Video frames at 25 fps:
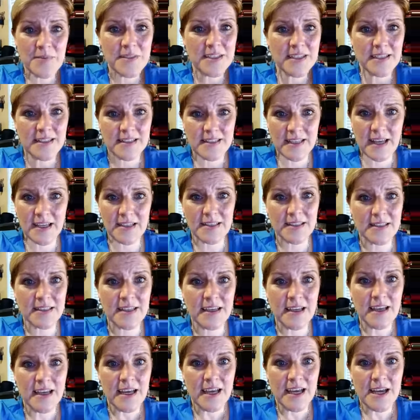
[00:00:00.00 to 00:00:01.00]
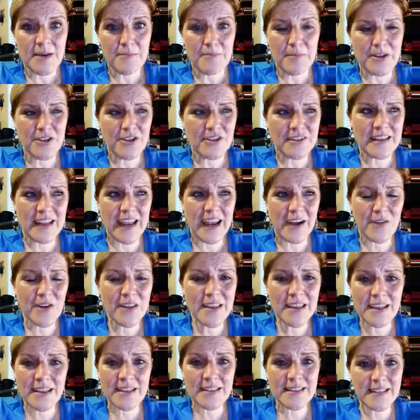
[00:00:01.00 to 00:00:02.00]
success, but she said
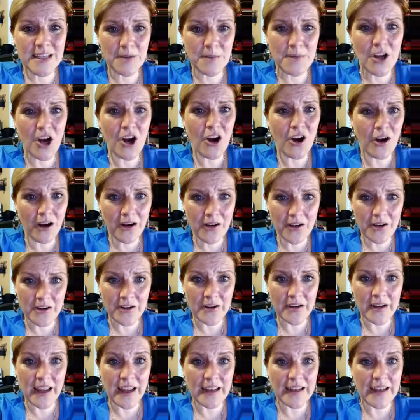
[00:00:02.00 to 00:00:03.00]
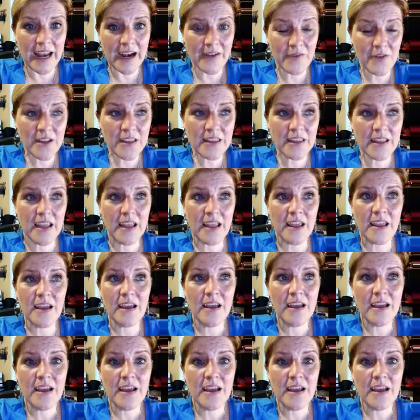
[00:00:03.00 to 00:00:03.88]
everything seemed hard and everything